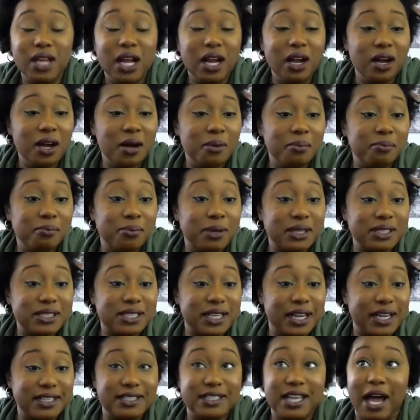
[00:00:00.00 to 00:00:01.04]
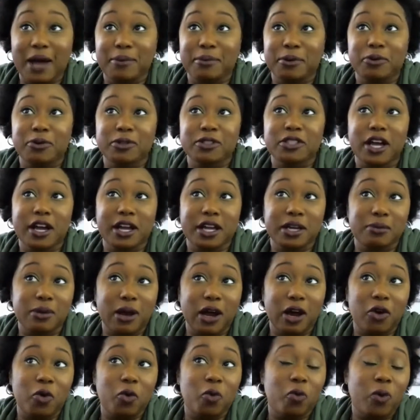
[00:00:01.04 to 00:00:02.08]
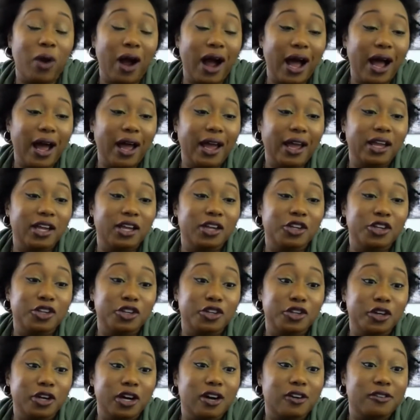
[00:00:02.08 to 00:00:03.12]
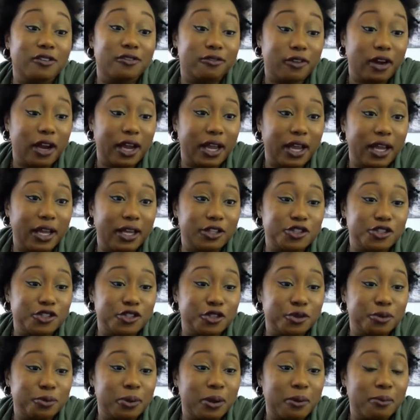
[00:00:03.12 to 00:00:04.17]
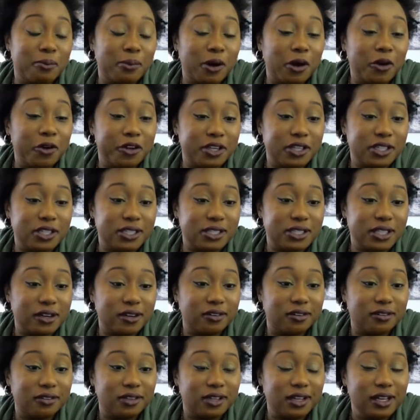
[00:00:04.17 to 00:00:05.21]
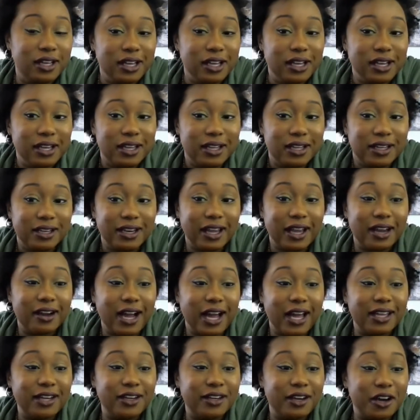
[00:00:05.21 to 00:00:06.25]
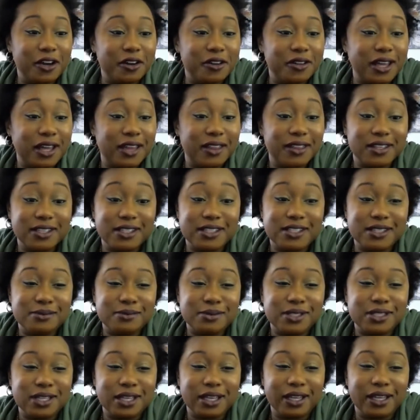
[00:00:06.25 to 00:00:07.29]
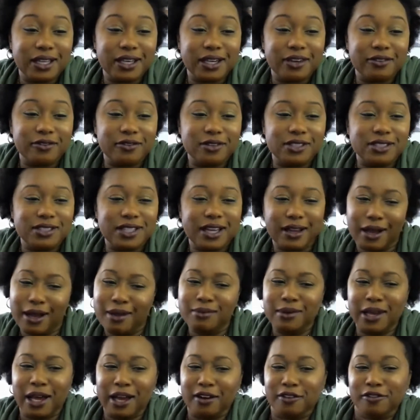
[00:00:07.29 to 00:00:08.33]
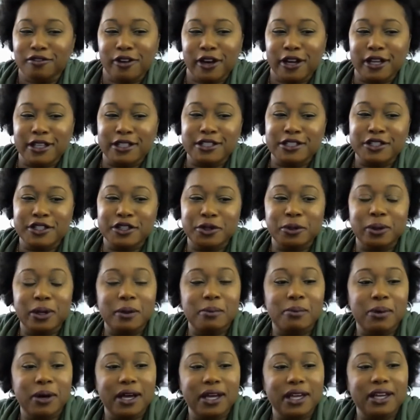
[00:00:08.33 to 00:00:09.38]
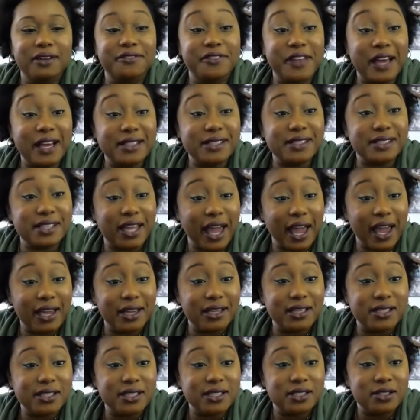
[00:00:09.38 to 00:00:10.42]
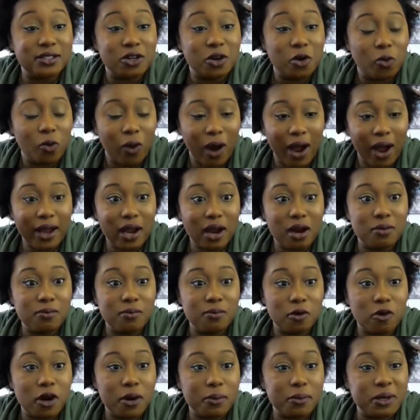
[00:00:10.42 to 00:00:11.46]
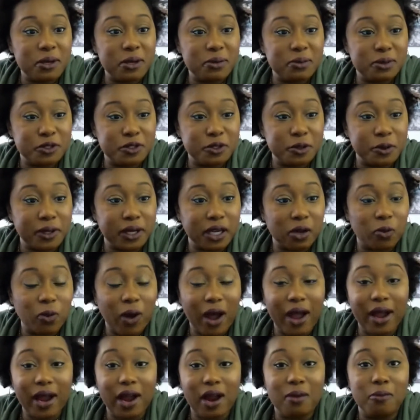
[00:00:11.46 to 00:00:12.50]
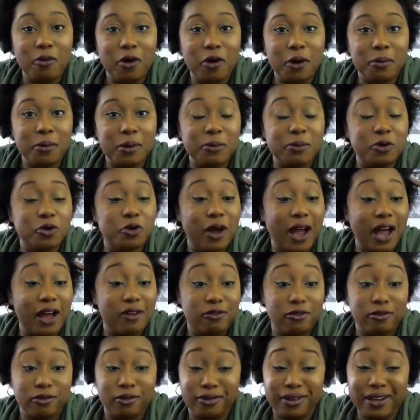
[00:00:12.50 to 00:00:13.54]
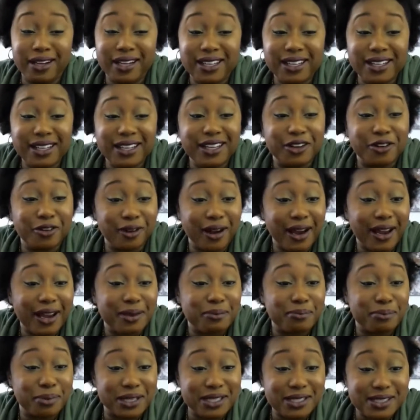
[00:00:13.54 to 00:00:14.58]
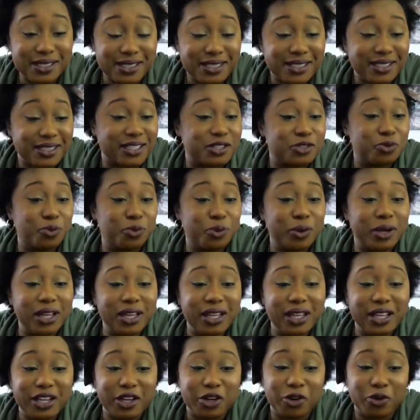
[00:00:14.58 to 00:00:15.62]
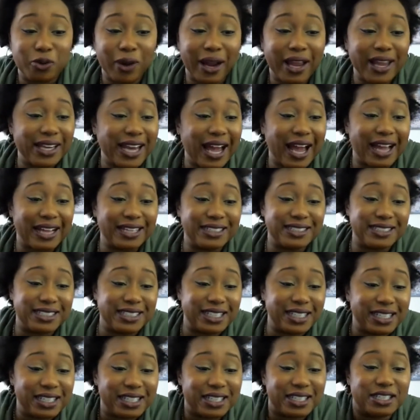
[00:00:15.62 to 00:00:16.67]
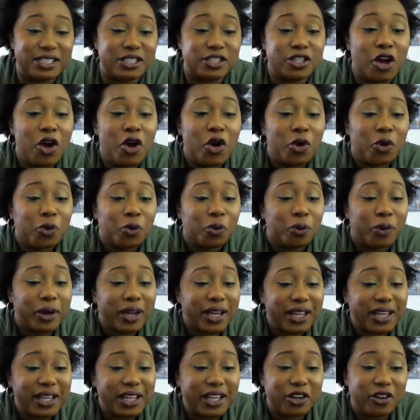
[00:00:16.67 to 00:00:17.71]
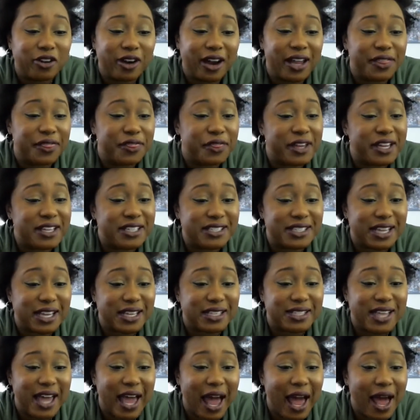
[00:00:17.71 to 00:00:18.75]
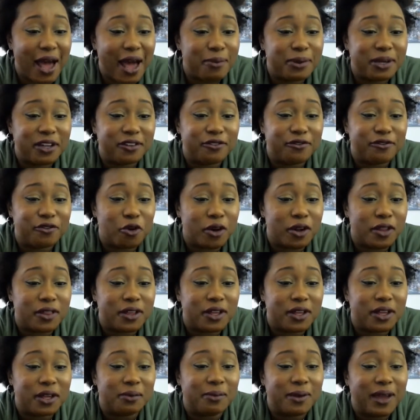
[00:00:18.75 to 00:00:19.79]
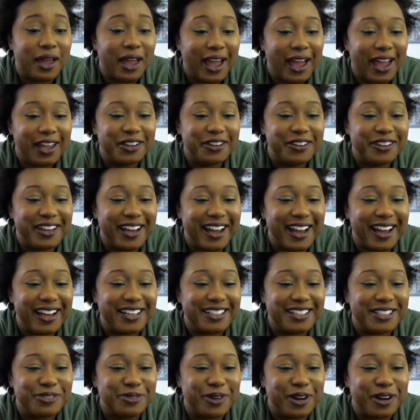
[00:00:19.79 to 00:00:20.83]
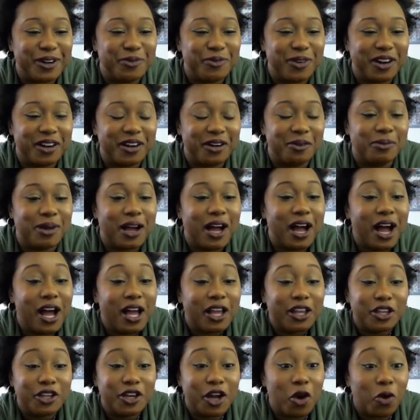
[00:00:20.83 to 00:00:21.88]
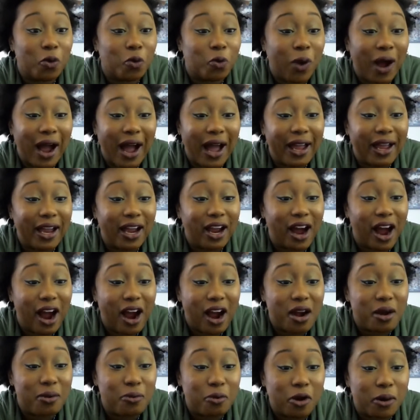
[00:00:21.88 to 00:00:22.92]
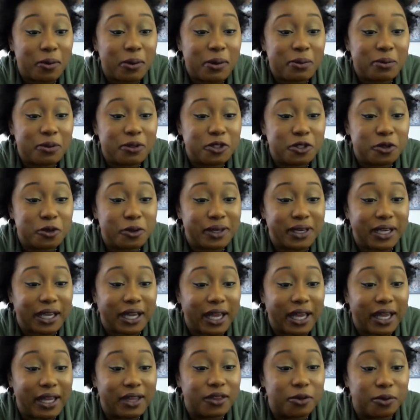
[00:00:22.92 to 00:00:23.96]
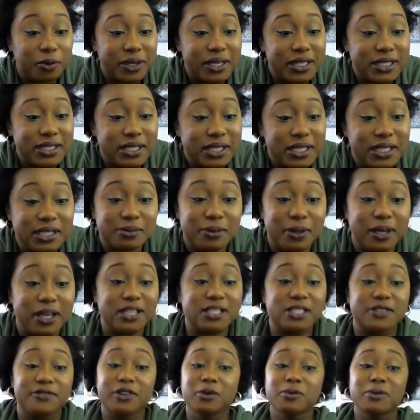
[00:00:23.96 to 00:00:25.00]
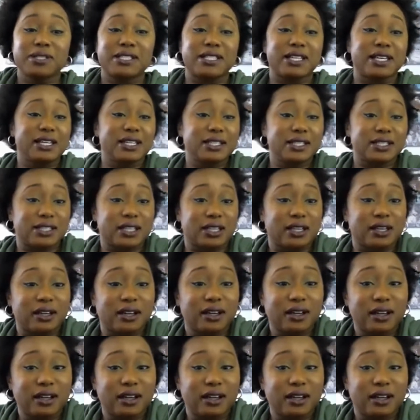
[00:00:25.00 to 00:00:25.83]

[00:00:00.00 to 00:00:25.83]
But today's topic, we're talking about why you're afraid to promote yourself. Now, I know that this seems silly and everyone's like, I'm not afraid to do it. But if that's the case, why aren't more people doing it? Why aren't more people who have really great businesses, really great ideas, really great things that's happening for them? Hey, you guys, welcome. Why aren't more people doing it? And the reason is because if it was easy,